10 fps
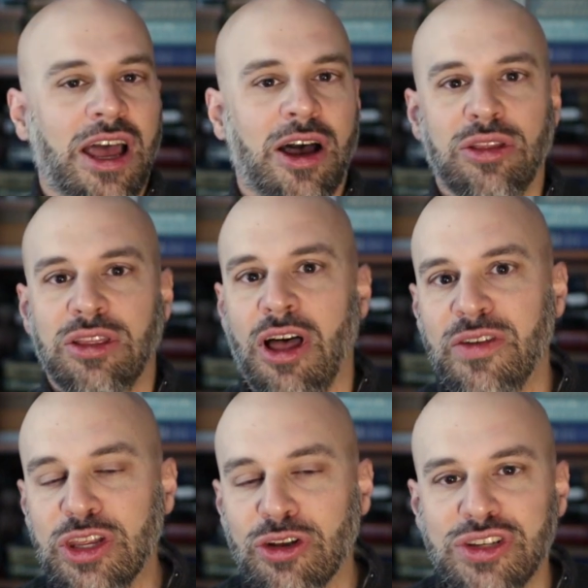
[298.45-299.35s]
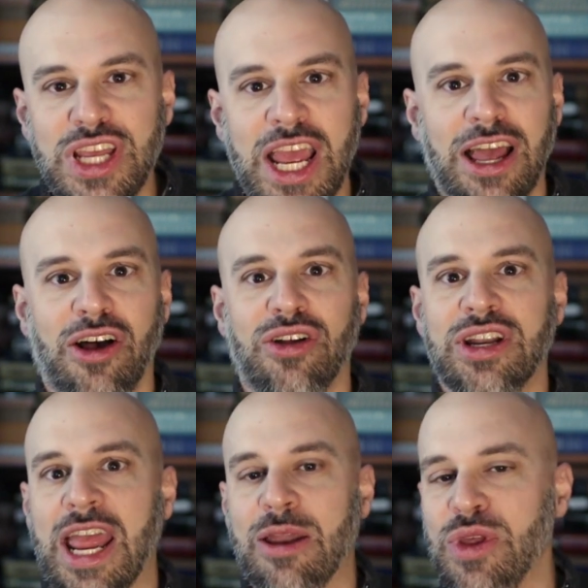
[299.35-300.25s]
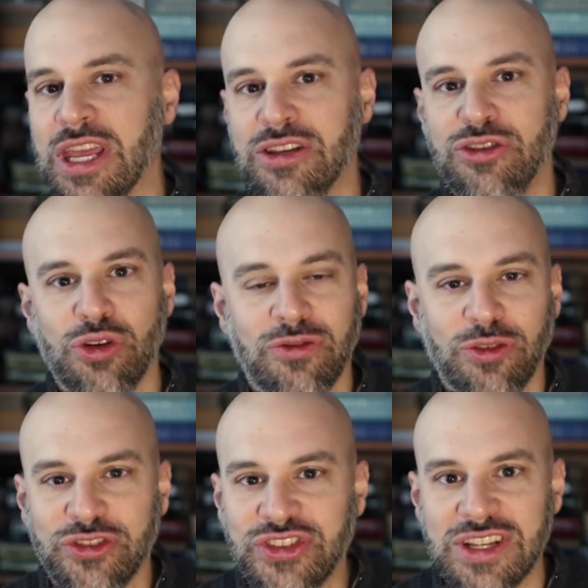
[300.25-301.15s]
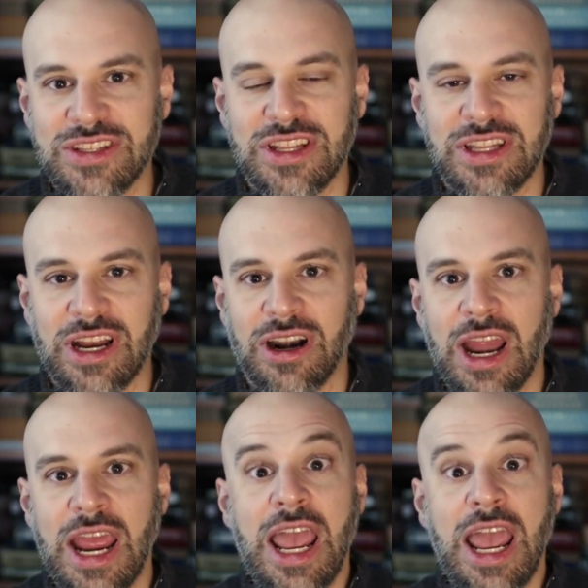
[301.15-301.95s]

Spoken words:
loving your town, and being a dutiful citizen there.